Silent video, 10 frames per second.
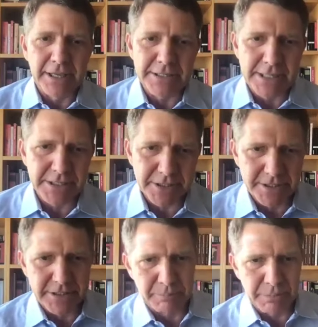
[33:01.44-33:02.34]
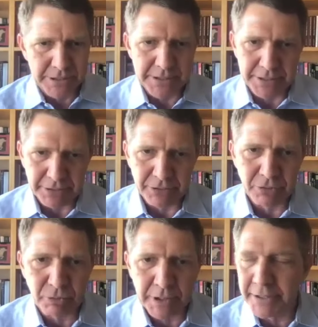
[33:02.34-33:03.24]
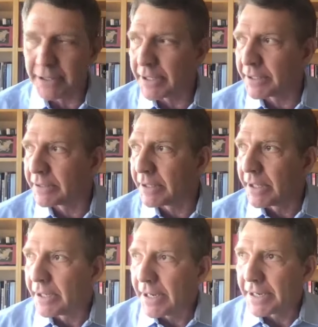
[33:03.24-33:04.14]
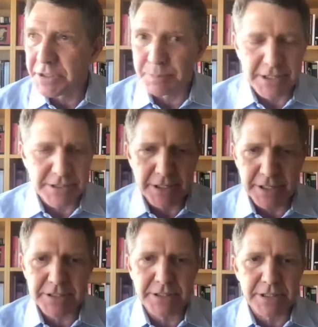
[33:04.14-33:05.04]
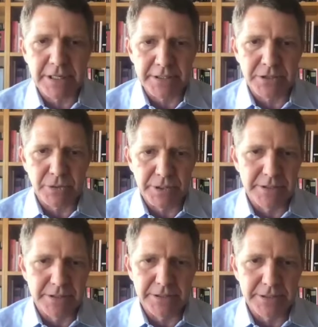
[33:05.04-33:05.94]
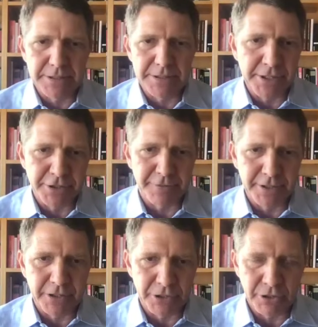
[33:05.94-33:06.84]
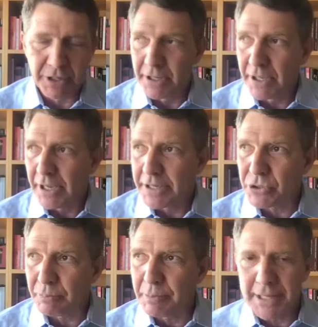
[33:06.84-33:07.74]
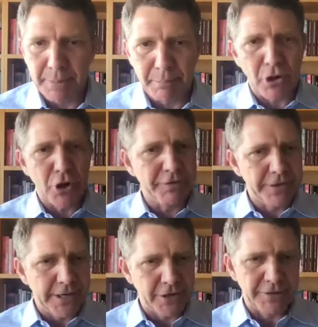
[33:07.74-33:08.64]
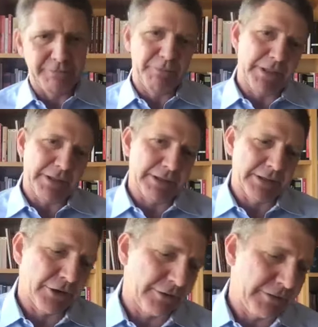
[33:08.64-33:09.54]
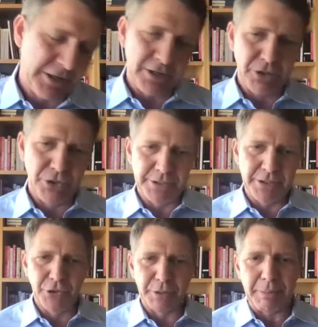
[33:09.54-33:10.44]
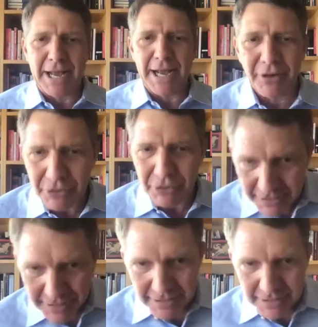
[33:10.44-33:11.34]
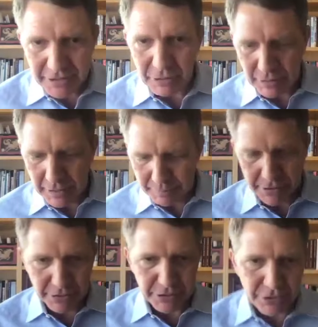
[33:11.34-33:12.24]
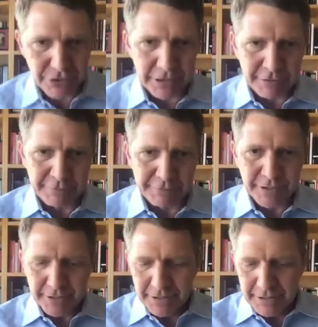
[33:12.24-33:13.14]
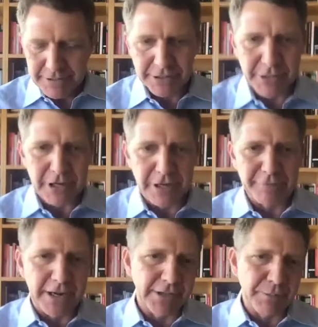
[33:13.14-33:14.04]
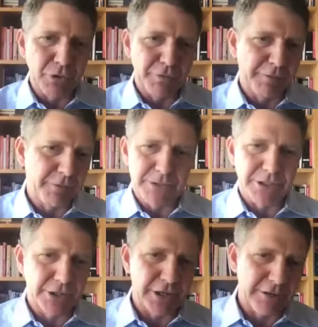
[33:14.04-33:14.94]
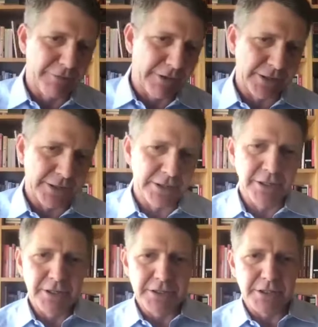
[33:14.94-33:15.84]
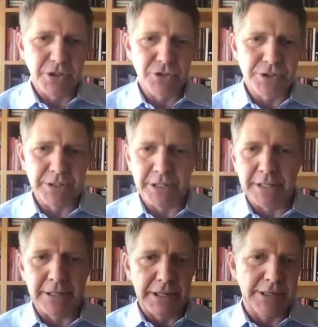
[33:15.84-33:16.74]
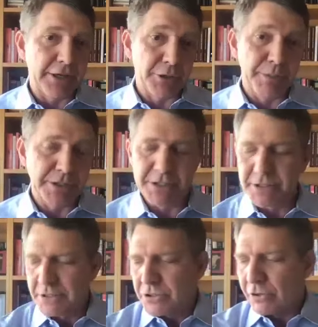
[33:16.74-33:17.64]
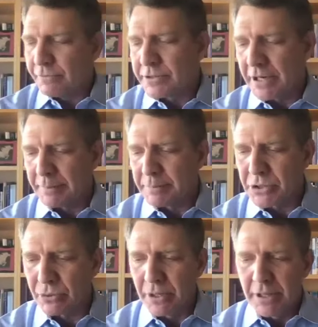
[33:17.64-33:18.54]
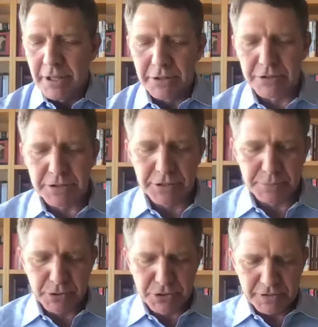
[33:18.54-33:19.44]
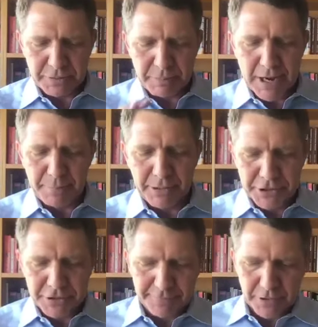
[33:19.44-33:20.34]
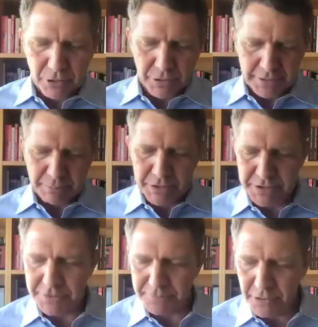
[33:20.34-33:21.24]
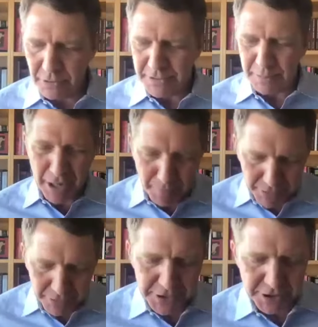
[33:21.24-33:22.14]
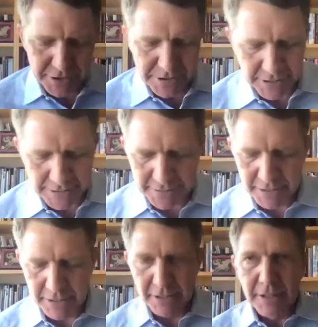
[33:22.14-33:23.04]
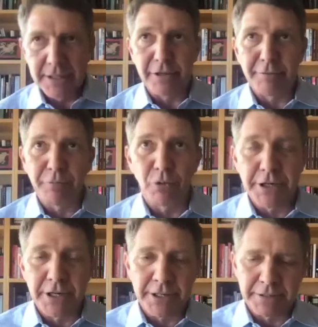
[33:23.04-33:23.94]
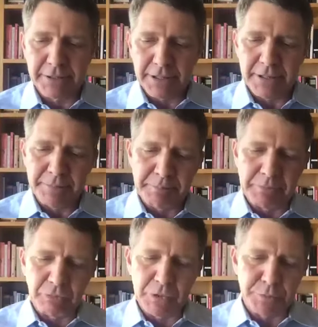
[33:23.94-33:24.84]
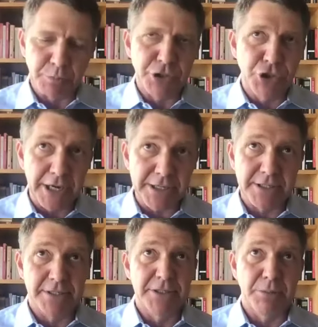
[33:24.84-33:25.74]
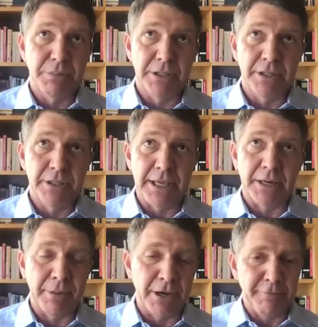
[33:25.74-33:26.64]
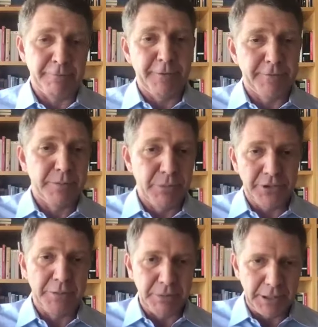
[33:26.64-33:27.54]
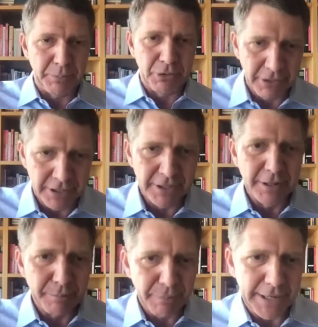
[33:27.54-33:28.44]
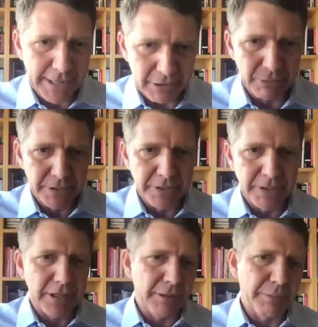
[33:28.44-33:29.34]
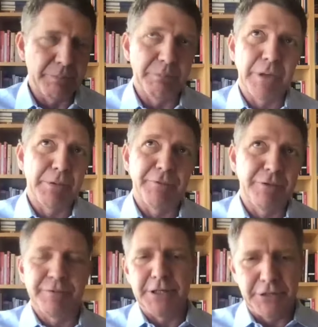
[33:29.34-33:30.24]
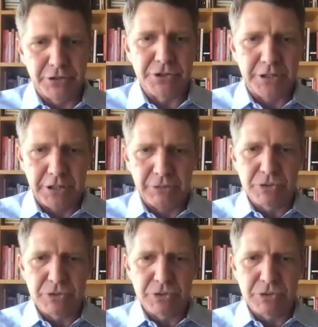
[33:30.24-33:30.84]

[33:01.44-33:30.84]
And Tesla's a big deal, right? And and SpaceX. And so he's, he's a major figure. And so it became part of a narrative, a narrative that included Hewlett Packard, you know, a pillar of Silicon Valley, moving from Silicon Valley to Houston, and, and other businesses over time. So there's, there's both sort of the population flow and the business flow. On the population side, California um, was projected to be at about fifty million people by now, um, maybe fifteen years ago.